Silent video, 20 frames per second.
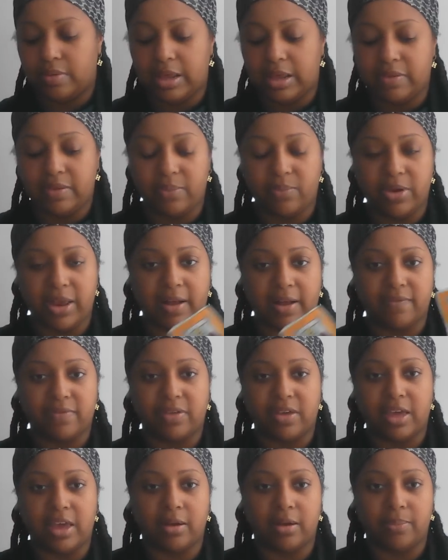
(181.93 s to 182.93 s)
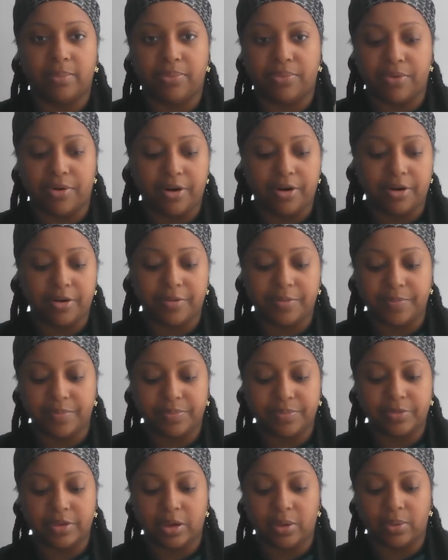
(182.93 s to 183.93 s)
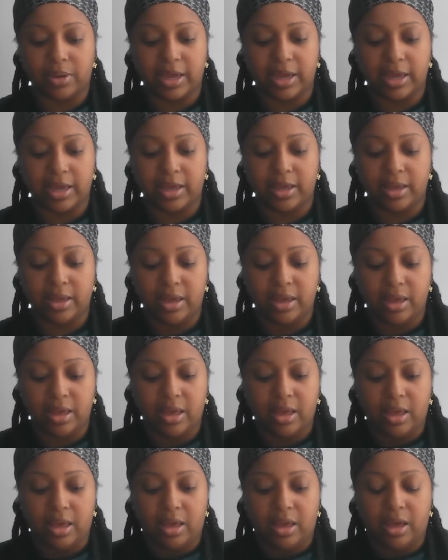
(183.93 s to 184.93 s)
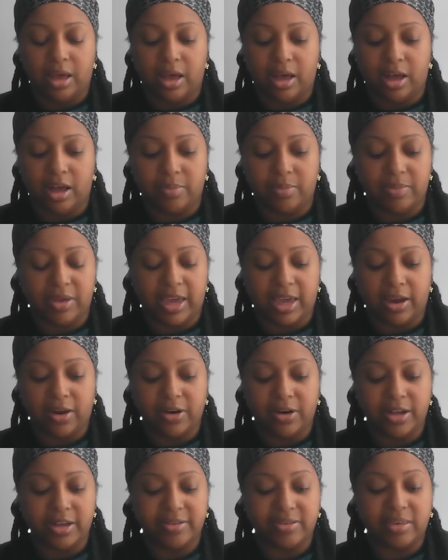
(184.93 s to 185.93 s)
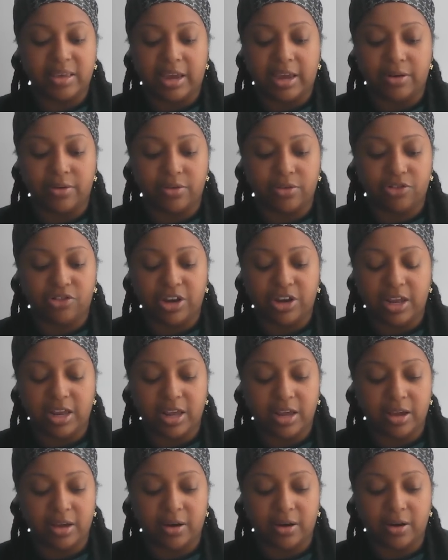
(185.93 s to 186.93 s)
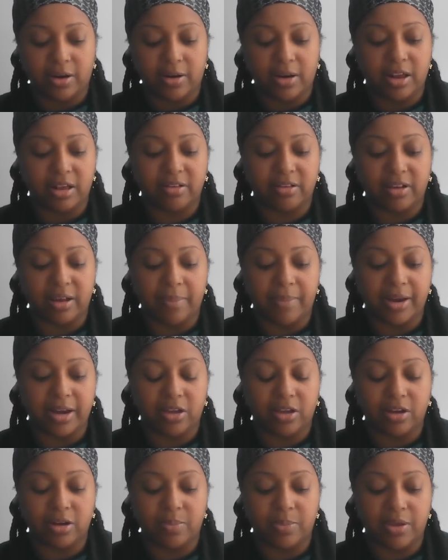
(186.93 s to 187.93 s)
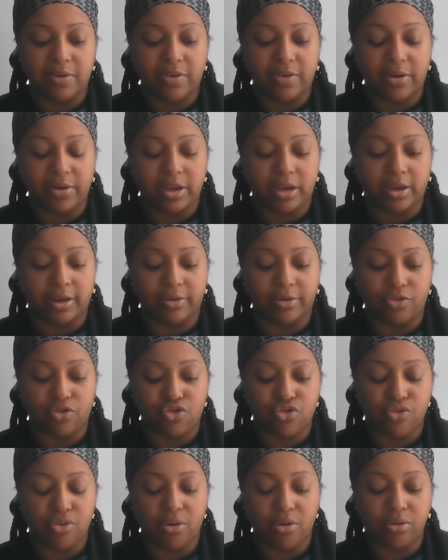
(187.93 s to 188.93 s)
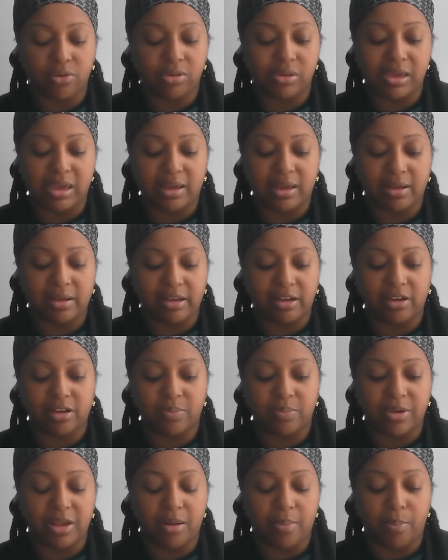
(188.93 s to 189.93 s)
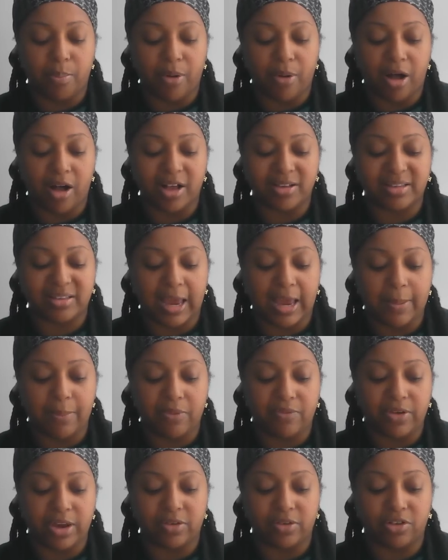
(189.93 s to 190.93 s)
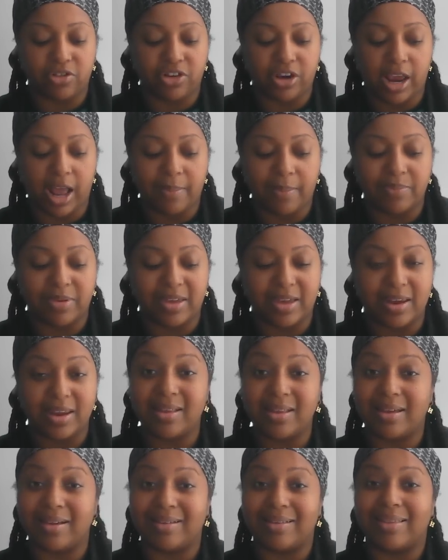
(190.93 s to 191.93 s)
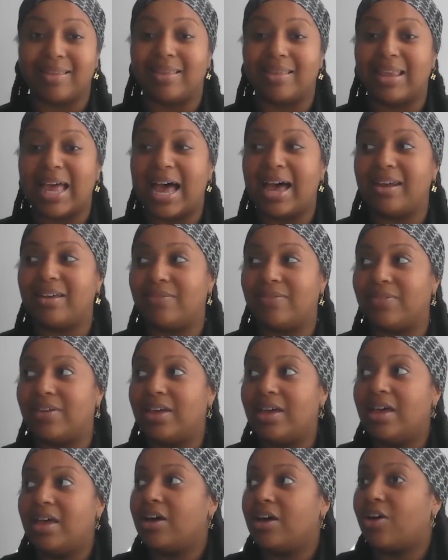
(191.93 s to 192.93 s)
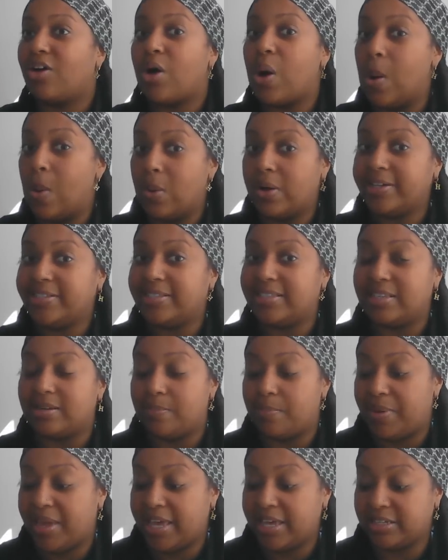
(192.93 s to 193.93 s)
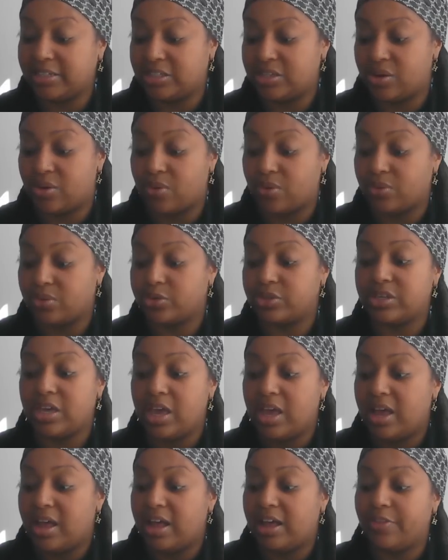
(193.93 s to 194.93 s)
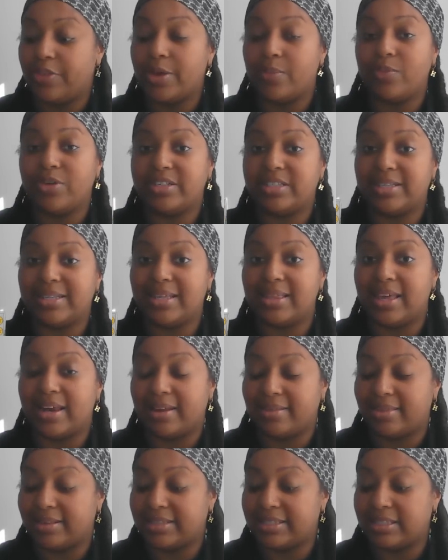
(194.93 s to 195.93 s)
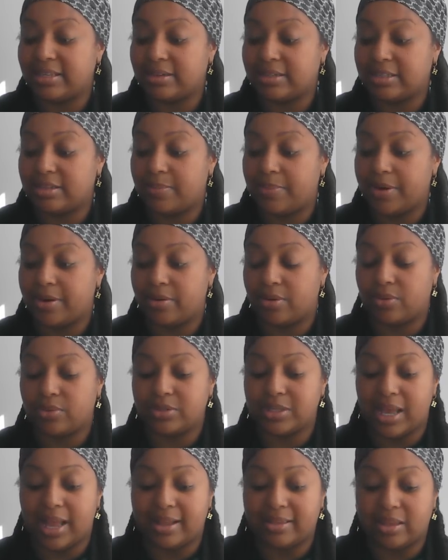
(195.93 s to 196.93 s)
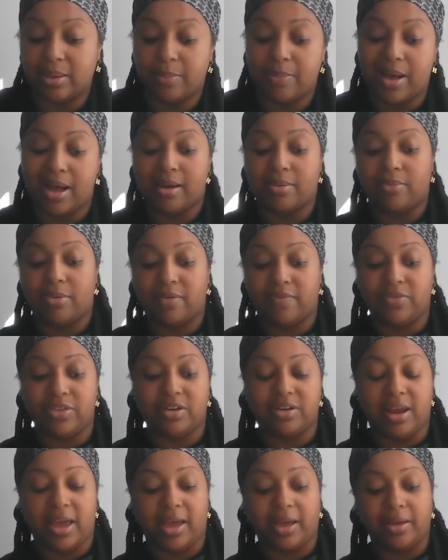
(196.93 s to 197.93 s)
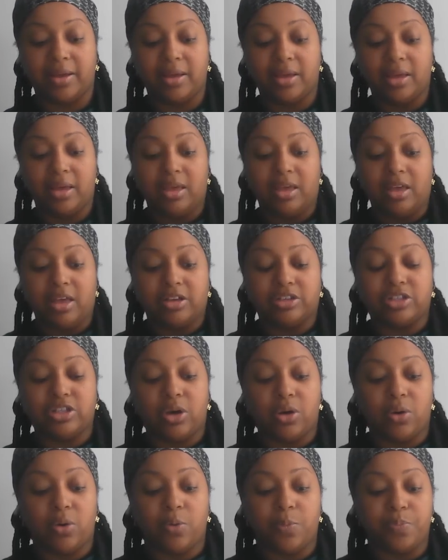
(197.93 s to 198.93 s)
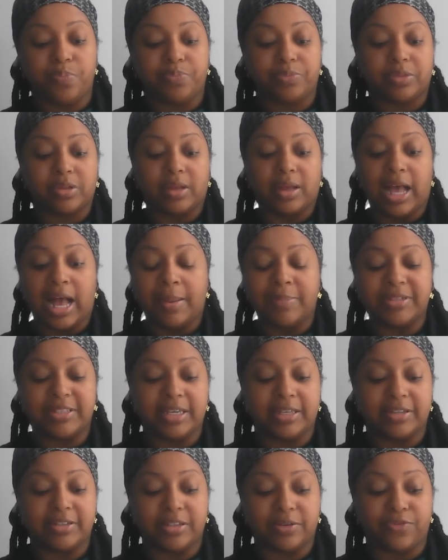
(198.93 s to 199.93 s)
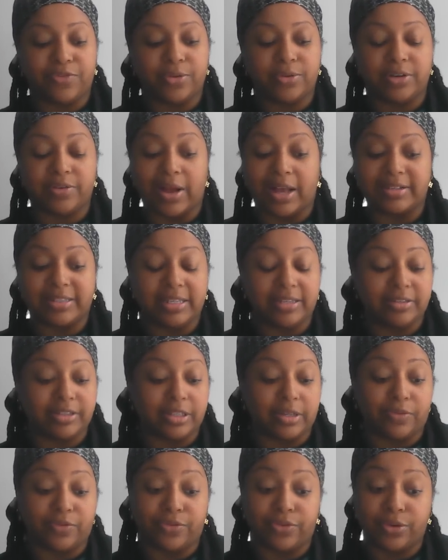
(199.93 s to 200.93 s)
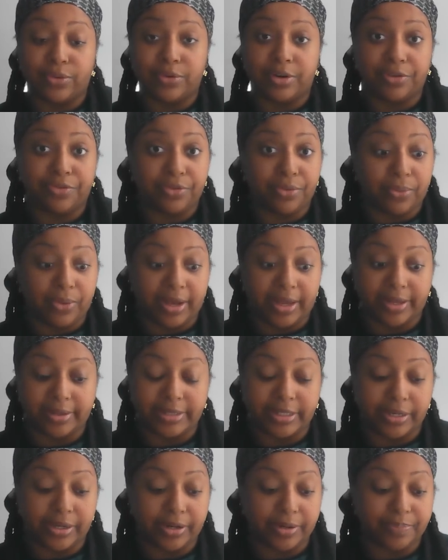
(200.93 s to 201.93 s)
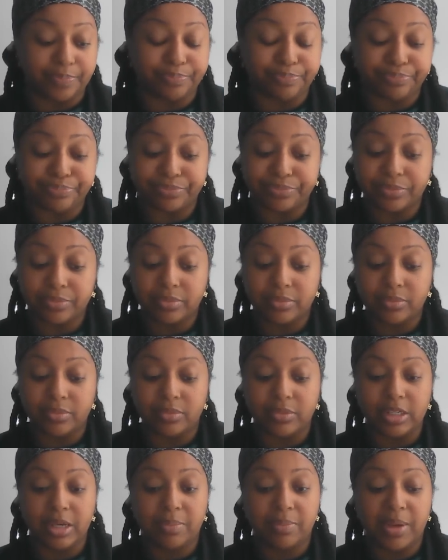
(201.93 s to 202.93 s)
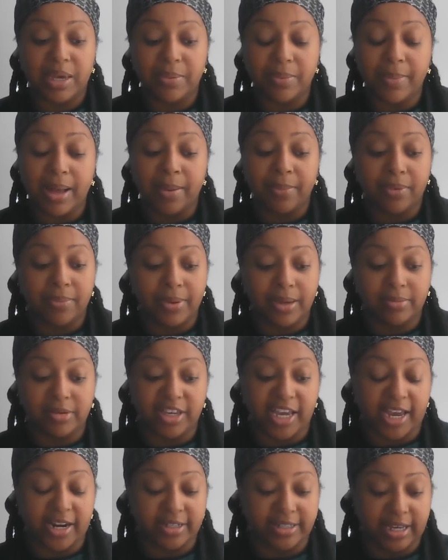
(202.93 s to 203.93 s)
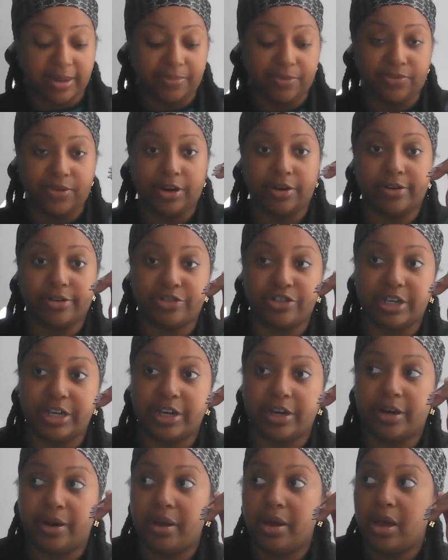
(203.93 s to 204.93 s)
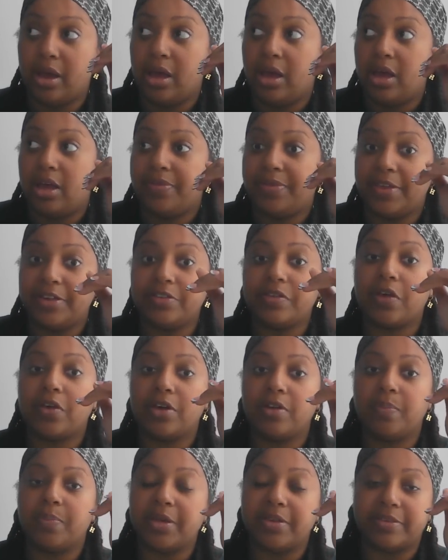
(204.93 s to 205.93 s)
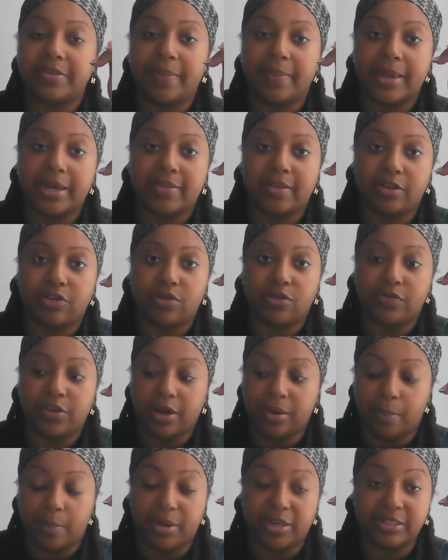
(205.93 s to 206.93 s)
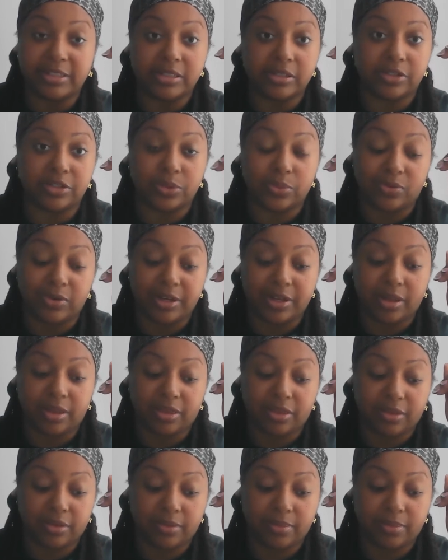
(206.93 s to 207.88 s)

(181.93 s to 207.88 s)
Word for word: And then we have the Emperor. Okay um, Aries energy here. Somebody could be very controlling. It could be a boss type of energy. I'm getting a lot of coins and pentacles. And then we see that at the six of pentacles at the bottom of the deck. So I'm going to say this a few, I see this a few different ways here. Baby mama, baby daddy type of energy here. This could be somebody that you've done business with